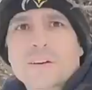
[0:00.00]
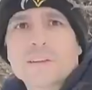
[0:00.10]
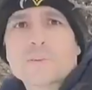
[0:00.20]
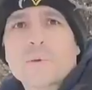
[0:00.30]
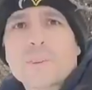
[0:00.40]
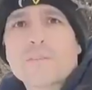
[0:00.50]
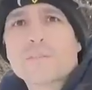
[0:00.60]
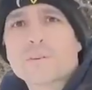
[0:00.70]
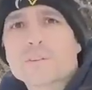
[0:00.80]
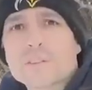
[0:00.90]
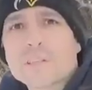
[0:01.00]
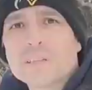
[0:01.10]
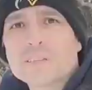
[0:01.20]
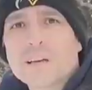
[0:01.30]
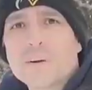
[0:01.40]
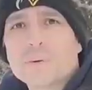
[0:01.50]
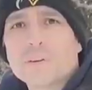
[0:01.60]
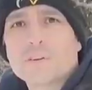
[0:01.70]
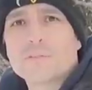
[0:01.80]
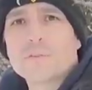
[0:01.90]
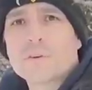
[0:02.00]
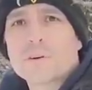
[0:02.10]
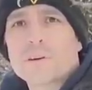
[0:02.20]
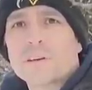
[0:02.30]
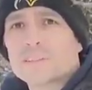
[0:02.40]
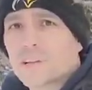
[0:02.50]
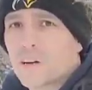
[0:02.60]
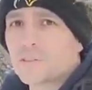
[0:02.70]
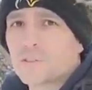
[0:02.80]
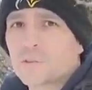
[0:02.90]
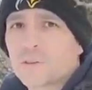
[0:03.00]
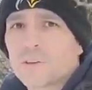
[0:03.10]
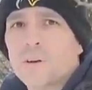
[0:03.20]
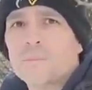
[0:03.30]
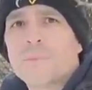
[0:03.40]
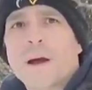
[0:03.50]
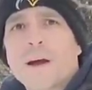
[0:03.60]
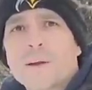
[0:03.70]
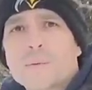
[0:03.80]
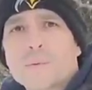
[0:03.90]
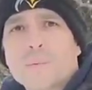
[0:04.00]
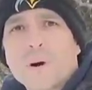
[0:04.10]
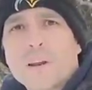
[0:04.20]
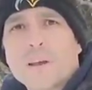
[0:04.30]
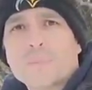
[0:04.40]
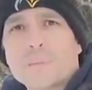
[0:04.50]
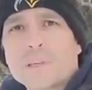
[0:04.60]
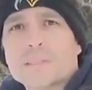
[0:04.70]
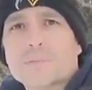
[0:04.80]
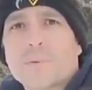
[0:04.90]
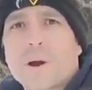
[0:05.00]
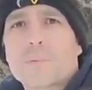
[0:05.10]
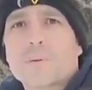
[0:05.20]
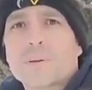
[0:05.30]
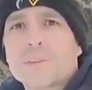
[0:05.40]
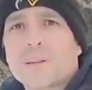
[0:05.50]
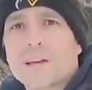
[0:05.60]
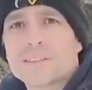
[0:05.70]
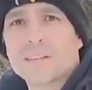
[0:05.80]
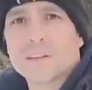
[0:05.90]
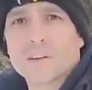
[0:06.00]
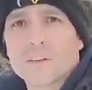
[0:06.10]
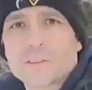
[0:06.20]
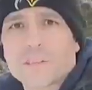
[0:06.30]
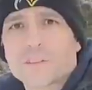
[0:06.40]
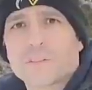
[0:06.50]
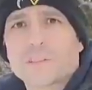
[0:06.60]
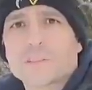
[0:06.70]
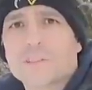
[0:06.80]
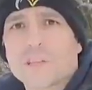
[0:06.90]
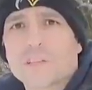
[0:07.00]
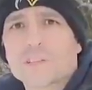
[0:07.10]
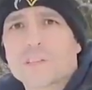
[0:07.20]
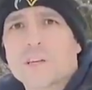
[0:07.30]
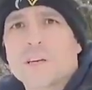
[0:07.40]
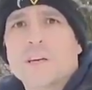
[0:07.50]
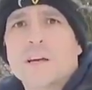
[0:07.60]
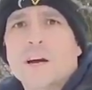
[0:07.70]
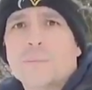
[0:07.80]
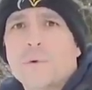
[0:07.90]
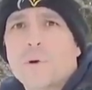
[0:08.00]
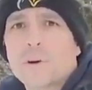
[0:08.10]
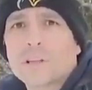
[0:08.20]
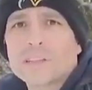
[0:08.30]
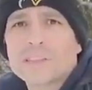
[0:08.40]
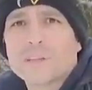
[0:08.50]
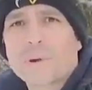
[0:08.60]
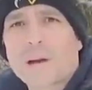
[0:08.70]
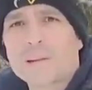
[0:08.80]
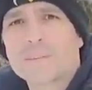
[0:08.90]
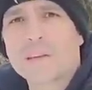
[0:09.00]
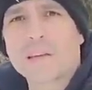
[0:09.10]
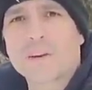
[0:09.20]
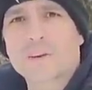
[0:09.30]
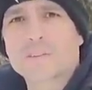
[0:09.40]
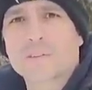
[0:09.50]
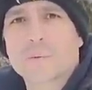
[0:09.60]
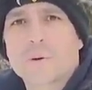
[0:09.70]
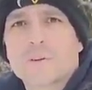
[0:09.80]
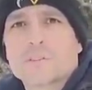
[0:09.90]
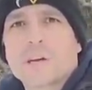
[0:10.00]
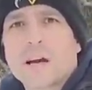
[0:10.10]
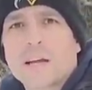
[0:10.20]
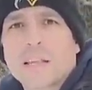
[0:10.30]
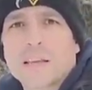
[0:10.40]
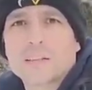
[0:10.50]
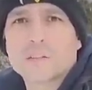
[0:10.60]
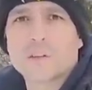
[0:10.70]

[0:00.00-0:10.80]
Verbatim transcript: Okay, so one of the first things I would look for is contour. I would want a piece of property that has a large elevation change, um, or at least some kind of character where there's highlands,